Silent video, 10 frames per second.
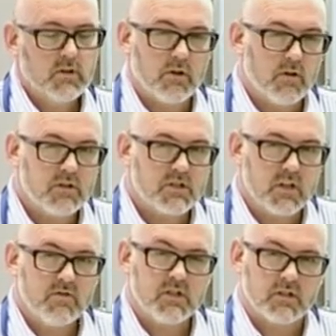There are other
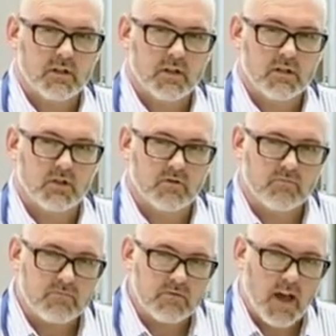services that are sort of
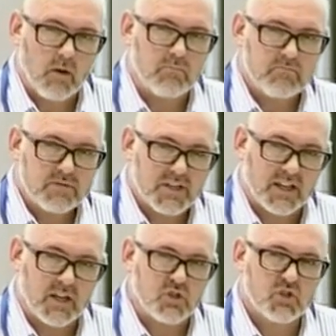now
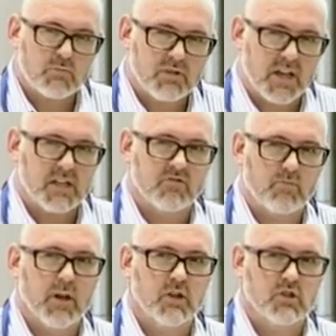taking subsets
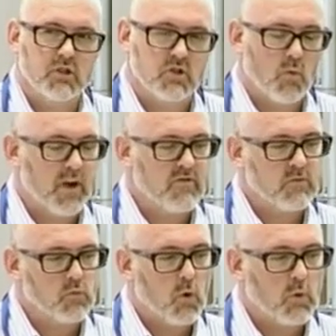of patients away
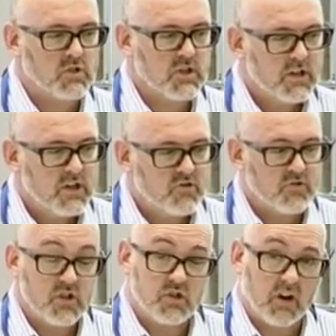from what was
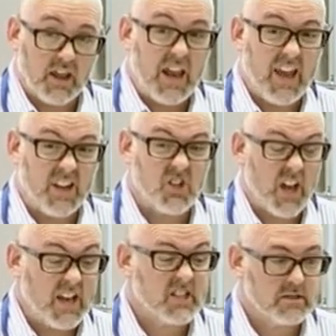traditionally
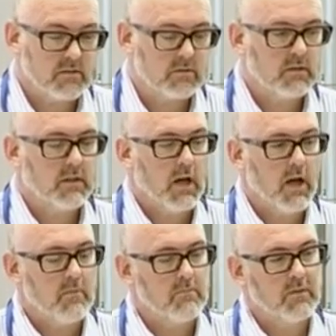NHS
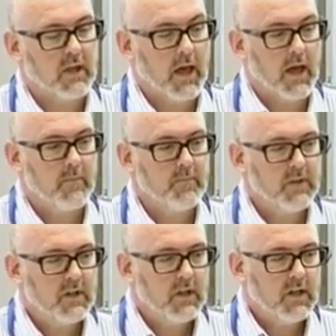care.
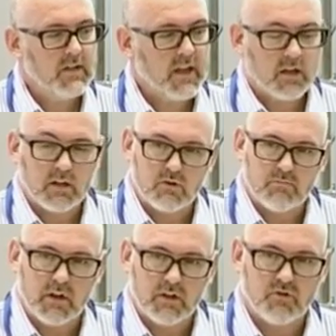And that includes
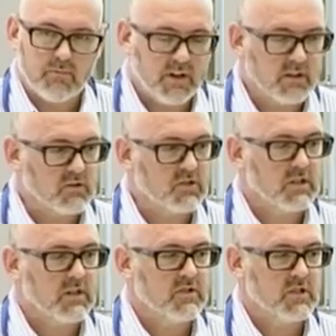military medical
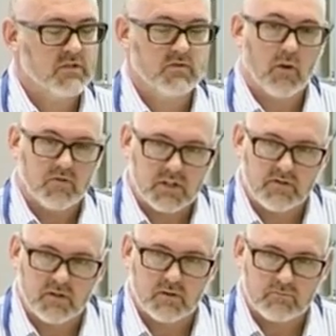services, obviously
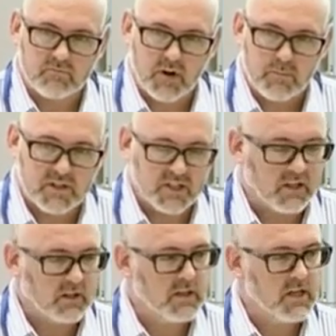for very
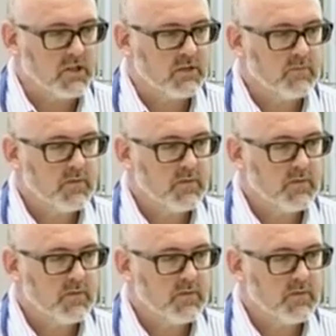particular need,